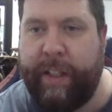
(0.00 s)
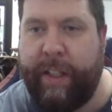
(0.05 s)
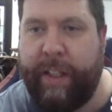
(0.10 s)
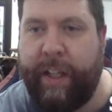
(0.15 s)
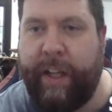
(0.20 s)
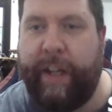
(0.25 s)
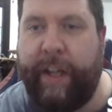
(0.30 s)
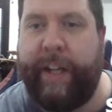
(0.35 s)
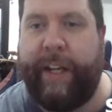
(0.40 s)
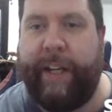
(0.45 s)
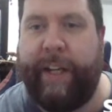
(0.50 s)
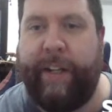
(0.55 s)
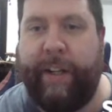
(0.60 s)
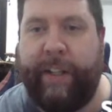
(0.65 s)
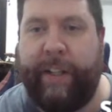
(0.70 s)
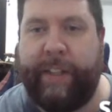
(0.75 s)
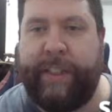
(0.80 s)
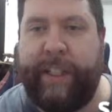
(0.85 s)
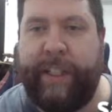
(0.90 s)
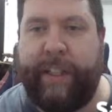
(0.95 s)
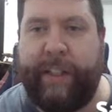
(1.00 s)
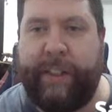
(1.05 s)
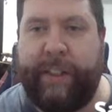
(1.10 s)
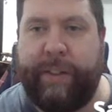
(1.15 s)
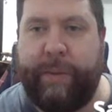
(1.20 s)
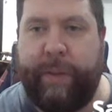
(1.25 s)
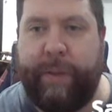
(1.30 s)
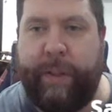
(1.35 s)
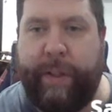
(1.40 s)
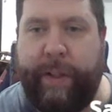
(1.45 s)
Oh yeah, nice, Alex.
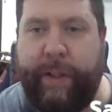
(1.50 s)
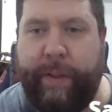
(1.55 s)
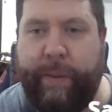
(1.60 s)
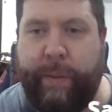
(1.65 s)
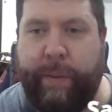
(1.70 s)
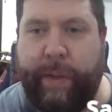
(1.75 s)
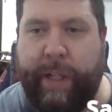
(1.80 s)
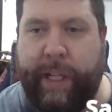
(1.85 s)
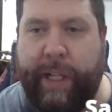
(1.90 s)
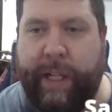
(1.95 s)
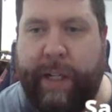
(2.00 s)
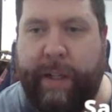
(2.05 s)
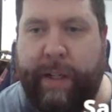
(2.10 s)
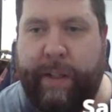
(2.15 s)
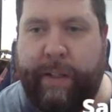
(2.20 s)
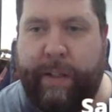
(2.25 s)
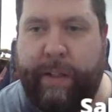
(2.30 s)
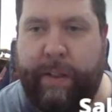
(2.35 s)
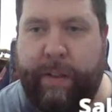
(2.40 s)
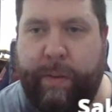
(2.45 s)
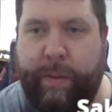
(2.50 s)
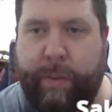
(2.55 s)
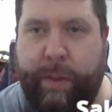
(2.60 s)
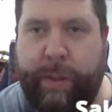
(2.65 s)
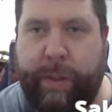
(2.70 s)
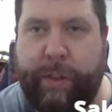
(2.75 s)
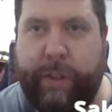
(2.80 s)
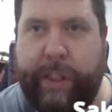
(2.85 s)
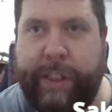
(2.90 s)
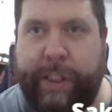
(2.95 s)

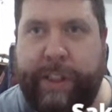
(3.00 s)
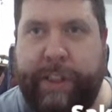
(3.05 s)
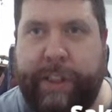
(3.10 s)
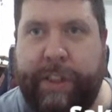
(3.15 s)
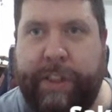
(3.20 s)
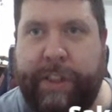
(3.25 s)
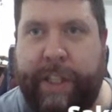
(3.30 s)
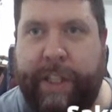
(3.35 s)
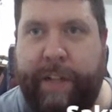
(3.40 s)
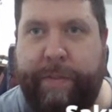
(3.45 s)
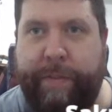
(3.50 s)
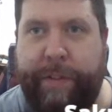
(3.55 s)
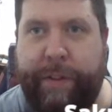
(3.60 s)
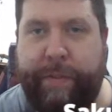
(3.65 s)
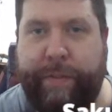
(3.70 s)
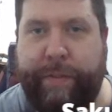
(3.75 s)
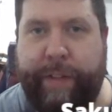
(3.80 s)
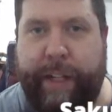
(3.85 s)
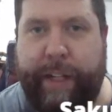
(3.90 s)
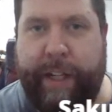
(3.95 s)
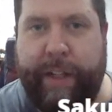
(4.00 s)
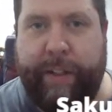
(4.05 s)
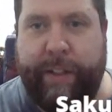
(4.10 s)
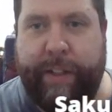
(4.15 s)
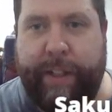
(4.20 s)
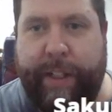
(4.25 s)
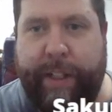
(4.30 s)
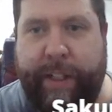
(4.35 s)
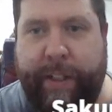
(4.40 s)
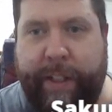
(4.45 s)
What treasures have you found
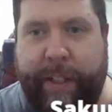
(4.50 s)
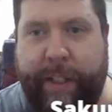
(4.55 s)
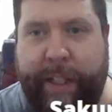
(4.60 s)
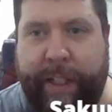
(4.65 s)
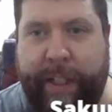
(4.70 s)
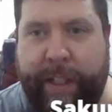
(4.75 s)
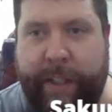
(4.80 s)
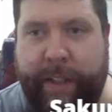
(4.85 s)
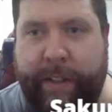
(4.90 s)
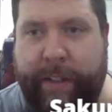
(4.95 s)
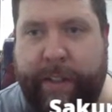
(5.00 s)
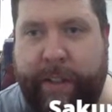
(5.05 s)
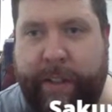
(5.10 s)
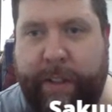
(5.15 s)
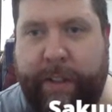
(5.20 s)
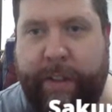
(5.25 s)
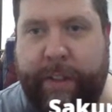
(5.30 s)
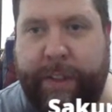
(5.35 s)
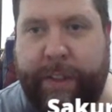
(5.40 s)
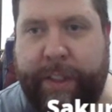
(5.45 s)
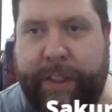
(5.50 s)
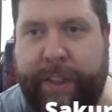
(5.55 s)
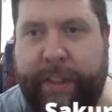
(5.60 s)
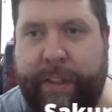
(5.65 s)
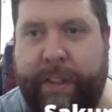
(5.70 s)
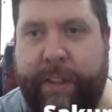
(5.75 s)
in the closet?